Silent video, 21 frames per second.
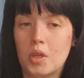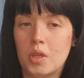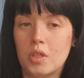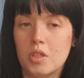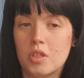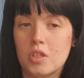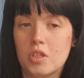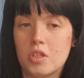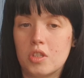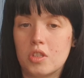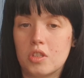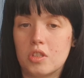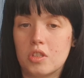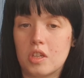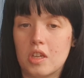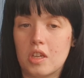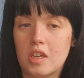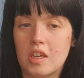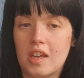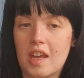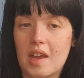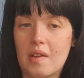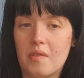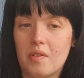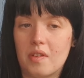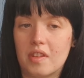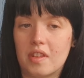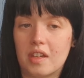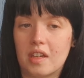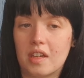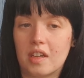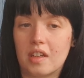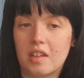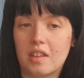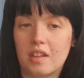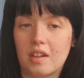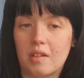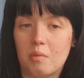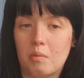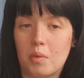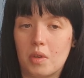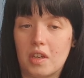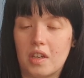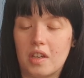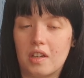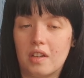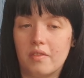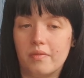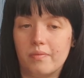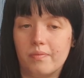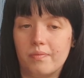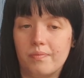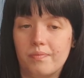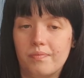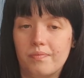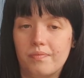see everything that we are